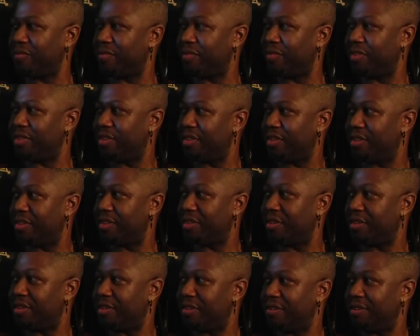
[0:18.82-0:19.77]

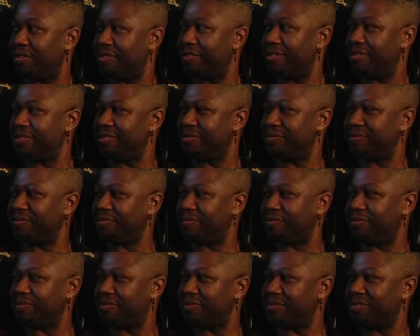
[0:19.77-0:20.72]

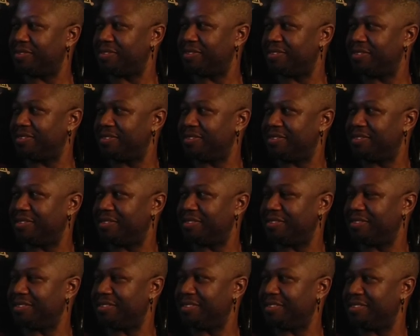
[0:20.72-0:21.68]

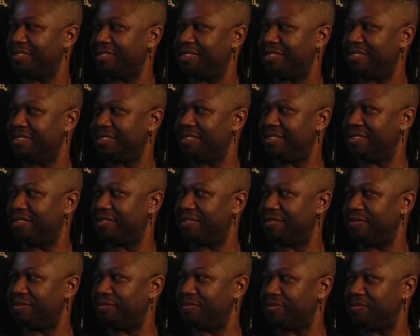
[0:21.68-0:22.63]

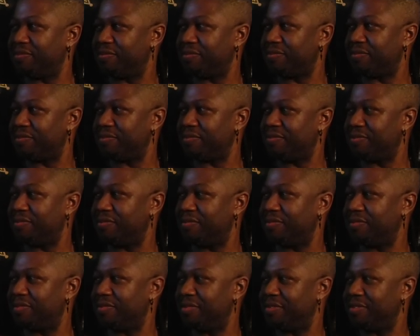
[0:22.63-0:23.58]

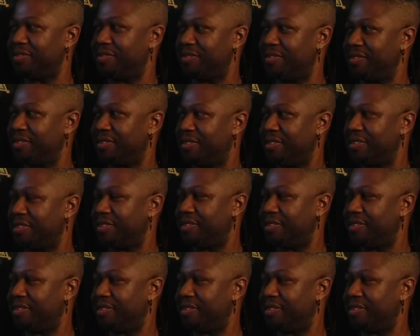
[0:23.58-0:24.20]
[no speech]